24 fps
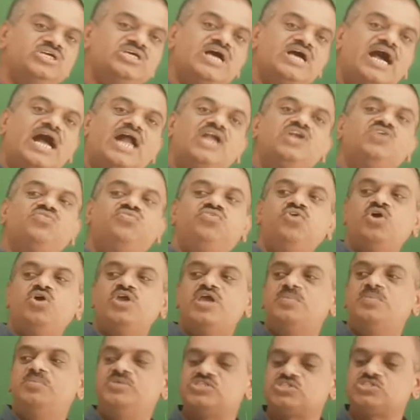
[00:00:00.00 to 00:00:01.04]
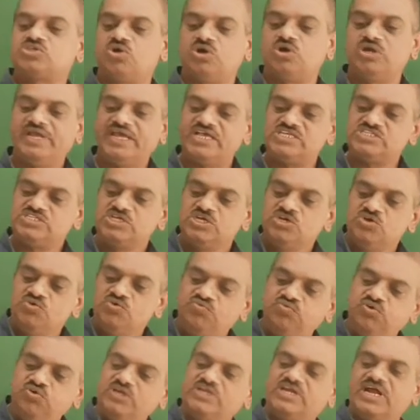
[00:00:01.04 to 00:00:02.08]
and phloem is called
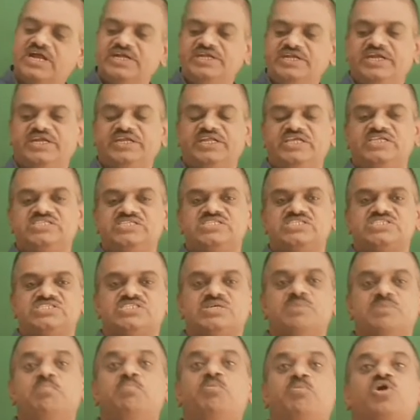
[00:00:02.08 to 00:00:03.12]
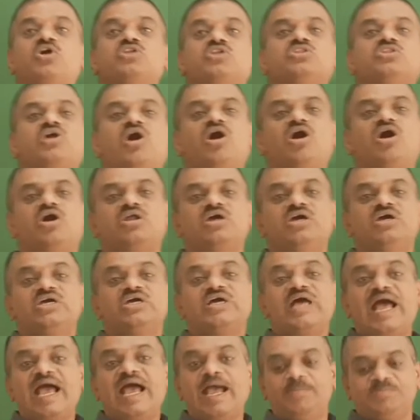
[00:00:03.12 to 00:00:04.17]
as food conducting system. Both
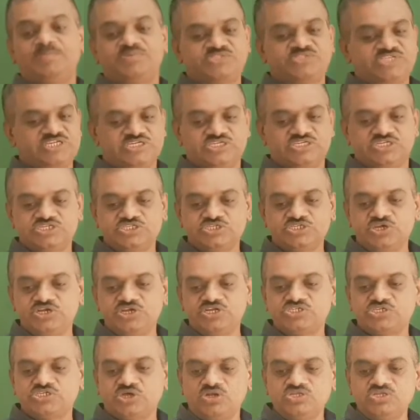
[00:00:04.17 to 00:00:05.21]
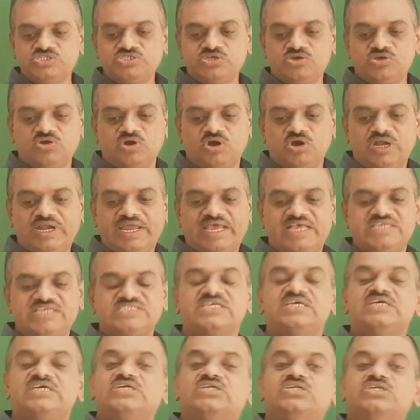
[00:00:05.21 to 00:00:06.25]
are absent. So it is also called as
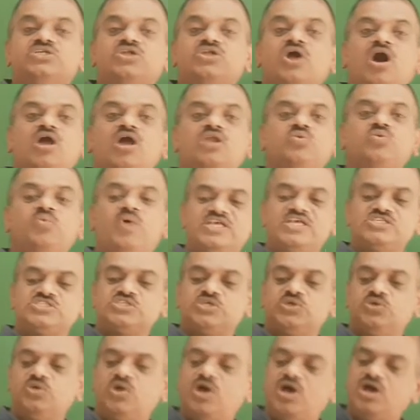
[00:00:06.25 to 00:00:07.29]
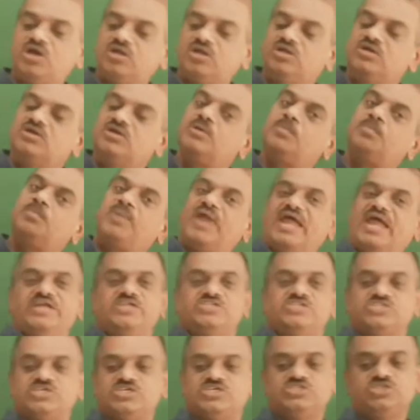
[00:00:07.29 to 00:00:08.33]
non-vascular
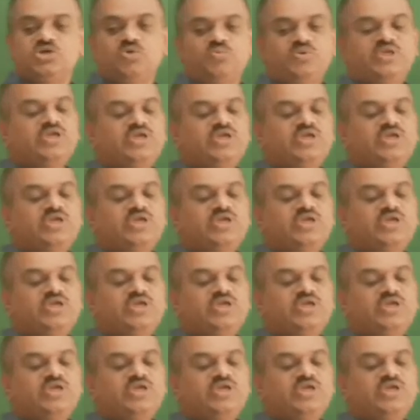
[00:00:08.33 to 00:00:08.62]
plants. So we